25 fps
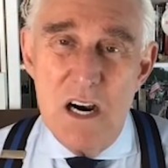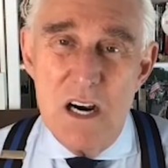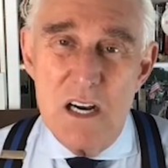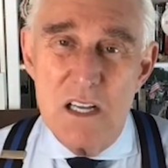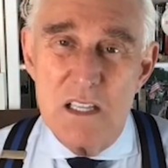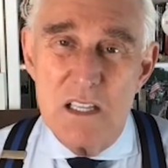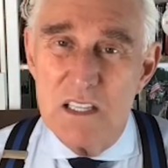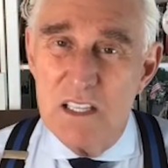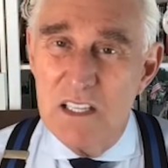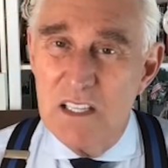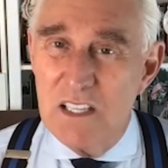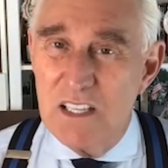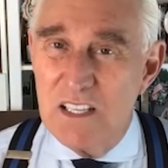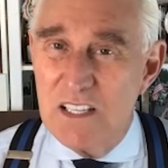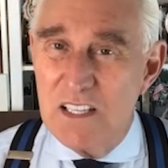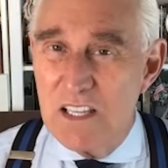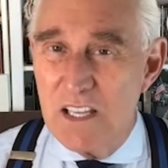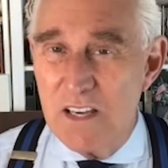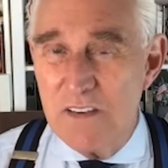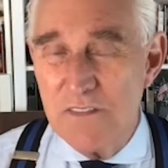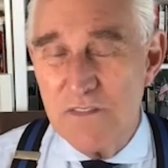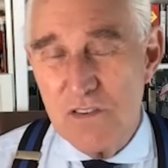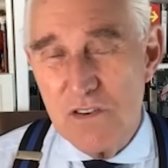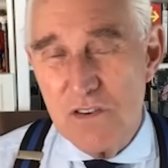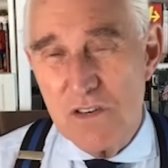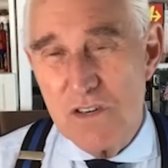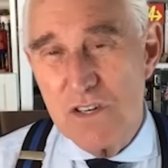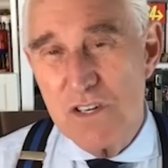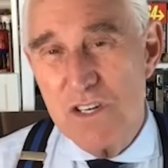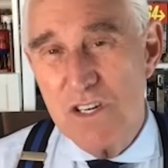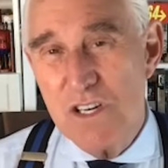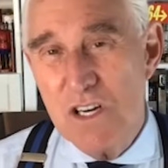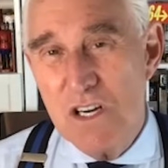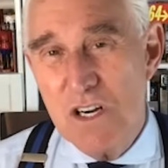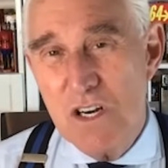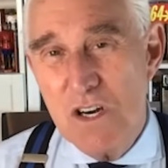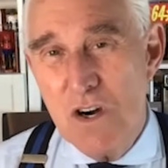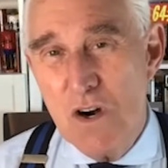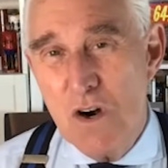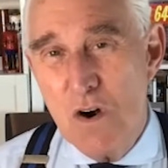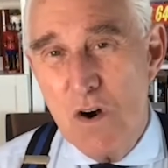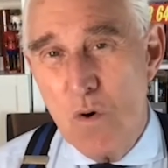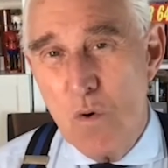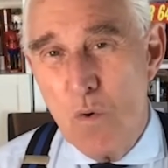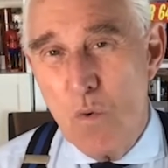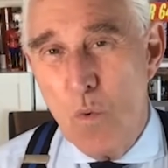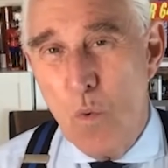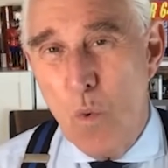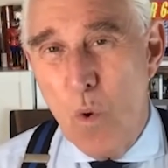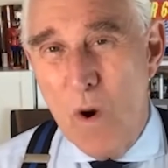lily-livered,
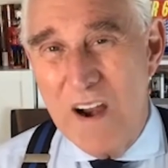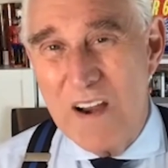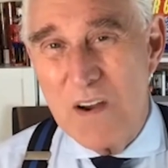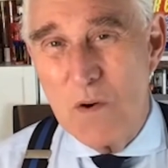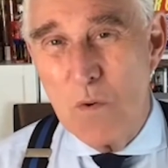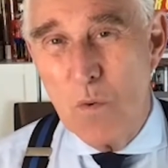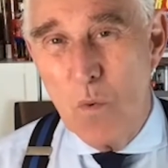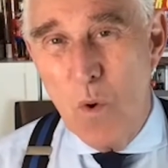white